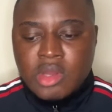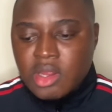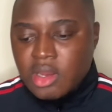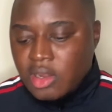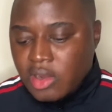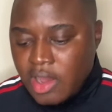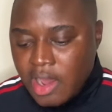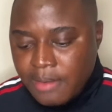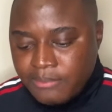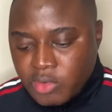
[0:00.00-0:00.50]

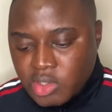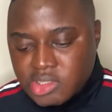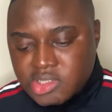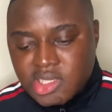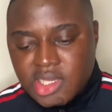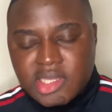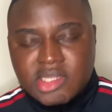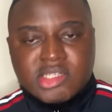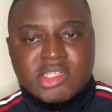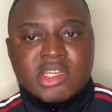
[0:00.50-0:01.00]
Now, I'm not
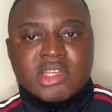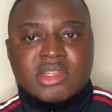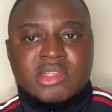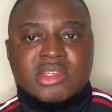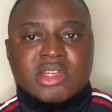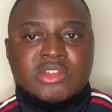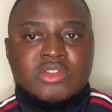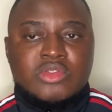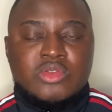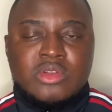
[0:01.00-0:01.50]
saying Jadon
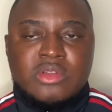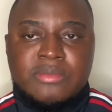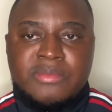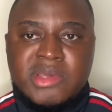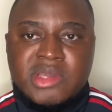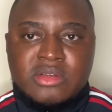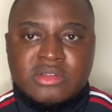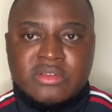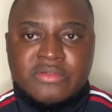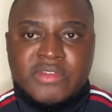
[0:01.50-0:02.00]
Sancho's got the
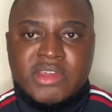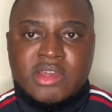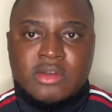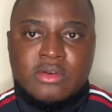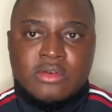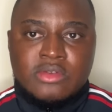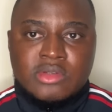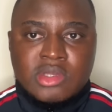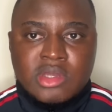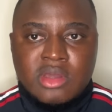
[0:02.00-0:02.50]
biggest of
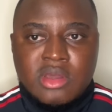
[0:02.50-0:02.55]
egos.